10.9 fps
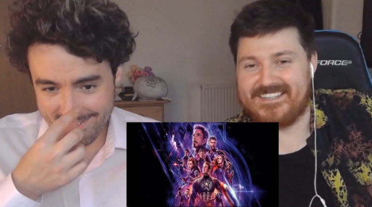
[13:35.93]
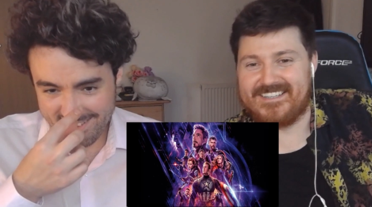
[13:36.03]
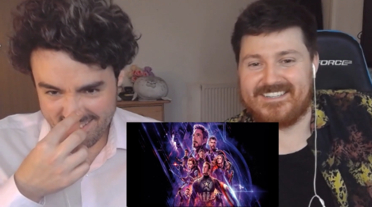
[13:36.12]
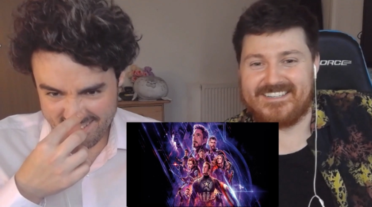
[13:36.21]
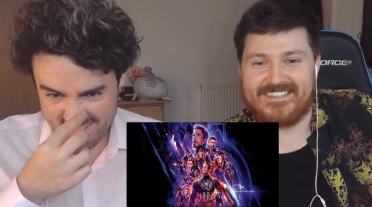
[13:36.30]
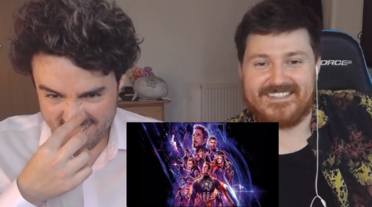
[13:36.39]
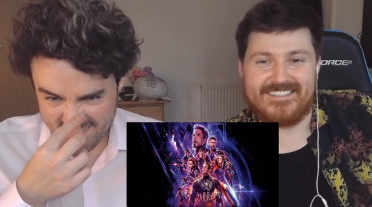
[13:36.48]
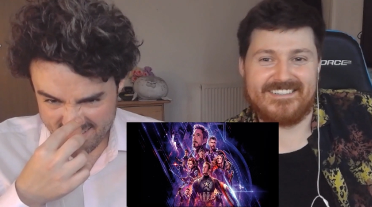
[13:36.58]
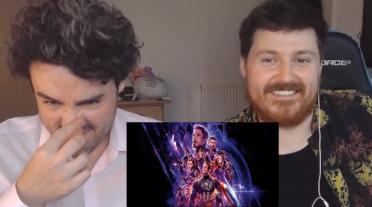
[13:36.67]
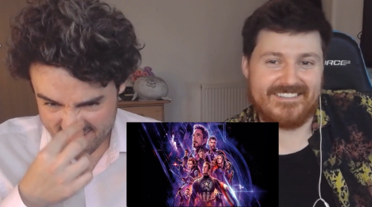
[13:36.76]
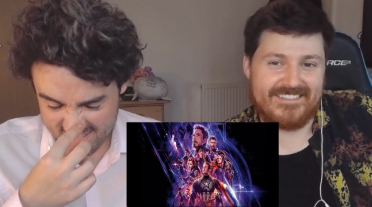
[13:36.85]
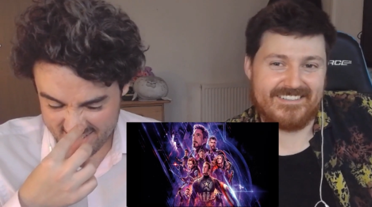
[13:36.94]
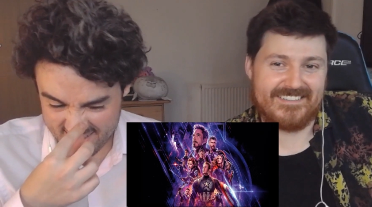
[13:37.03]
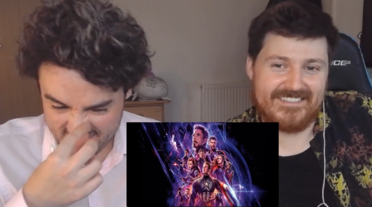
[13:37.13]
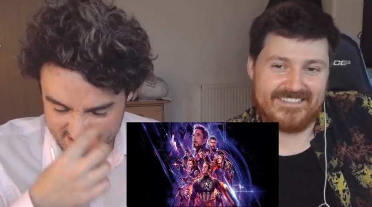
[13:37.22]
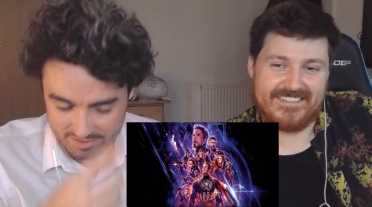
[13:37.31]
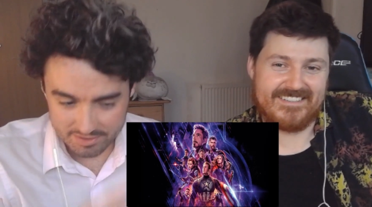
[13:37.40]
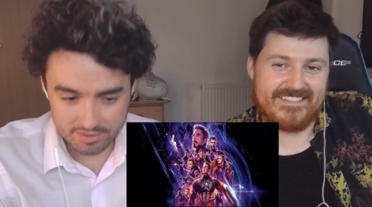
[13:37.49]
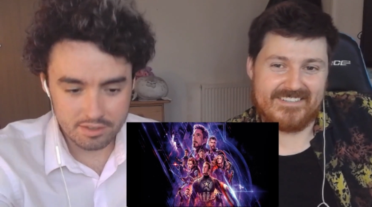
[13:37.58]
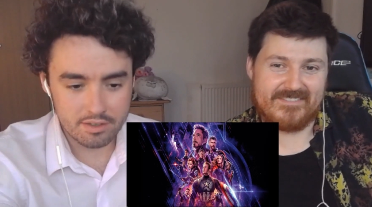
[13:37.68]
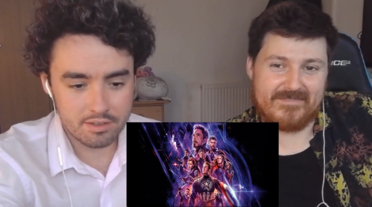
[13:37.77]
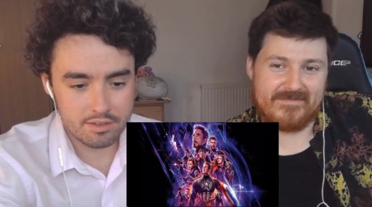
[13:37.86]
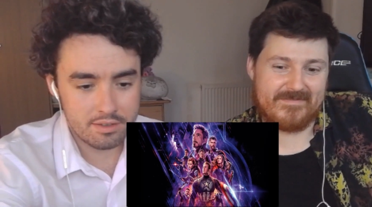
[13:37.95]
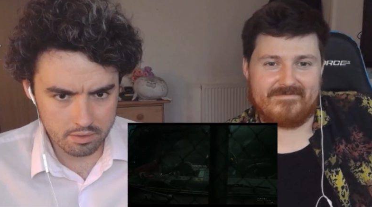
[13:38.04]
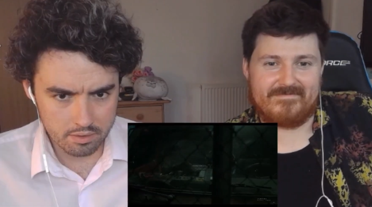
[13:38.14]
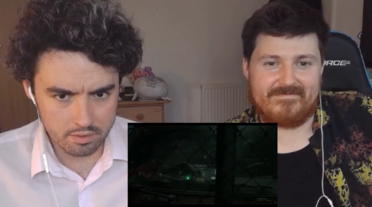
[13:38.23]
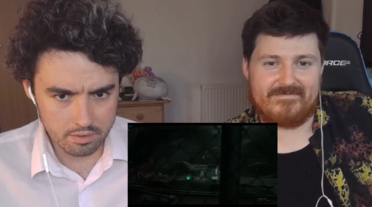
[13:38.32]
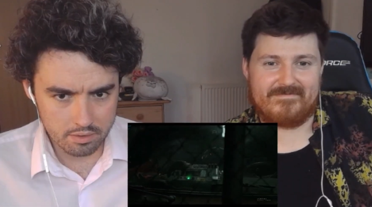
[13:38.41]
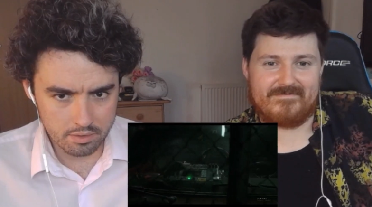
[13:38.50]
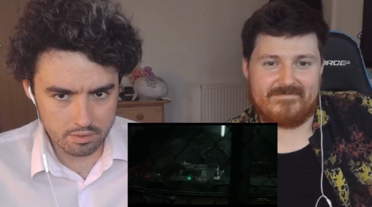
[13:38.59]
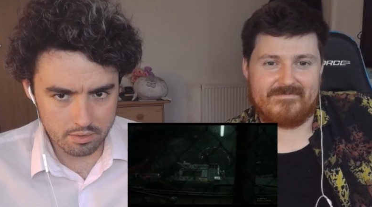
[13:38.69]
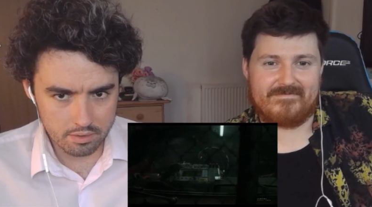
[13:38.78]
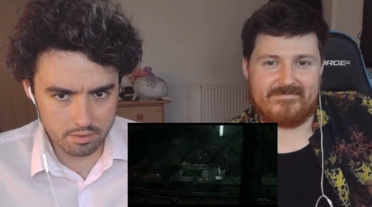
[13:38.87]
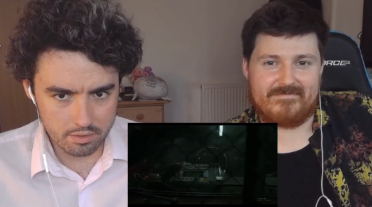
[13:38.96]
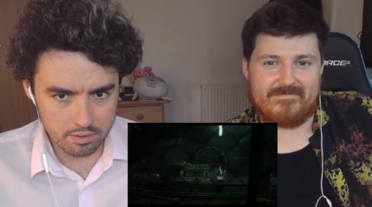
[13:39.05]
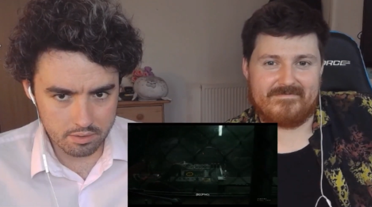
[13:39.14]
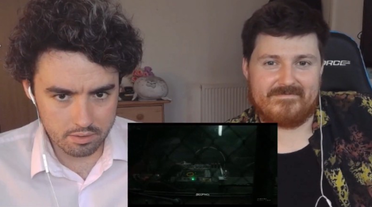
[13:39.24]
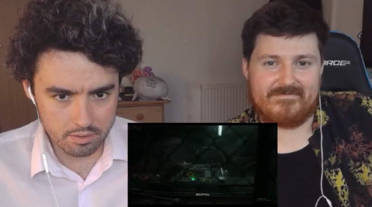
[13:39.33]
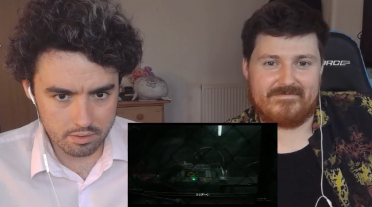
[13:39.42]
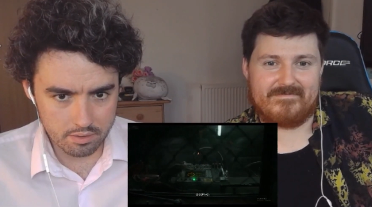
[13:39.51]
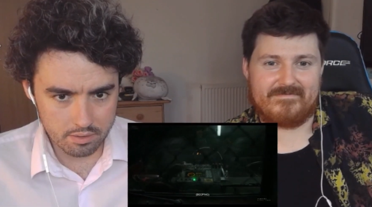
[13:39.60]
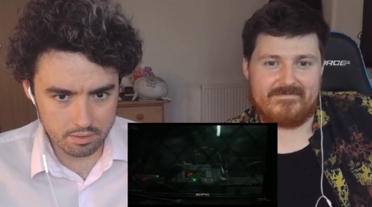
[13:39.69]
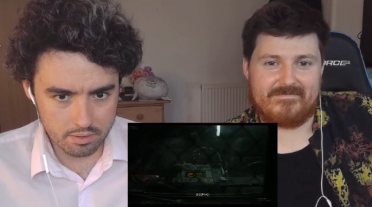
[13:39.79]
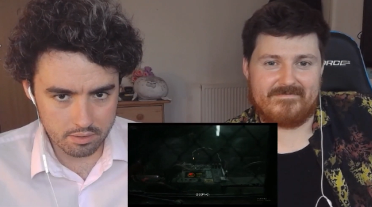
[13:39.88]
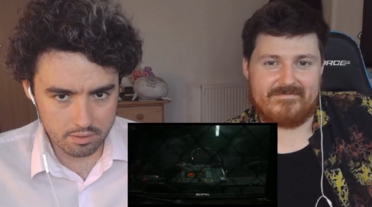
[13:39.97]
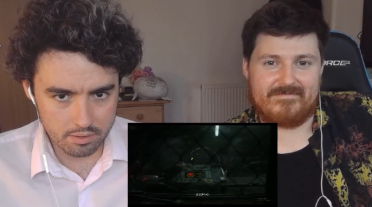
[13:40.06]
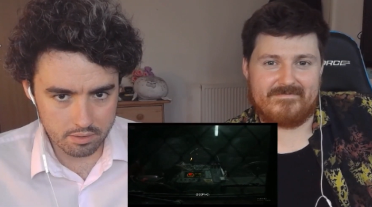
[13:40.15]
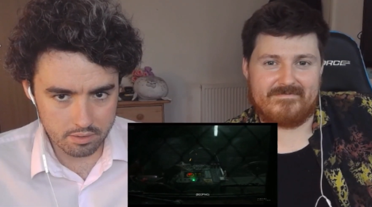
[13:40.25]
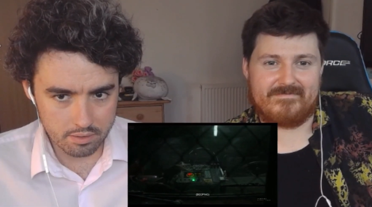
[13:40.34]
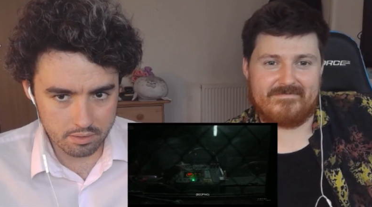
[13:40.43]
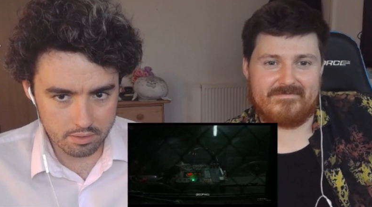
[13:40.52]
Nobody speaks.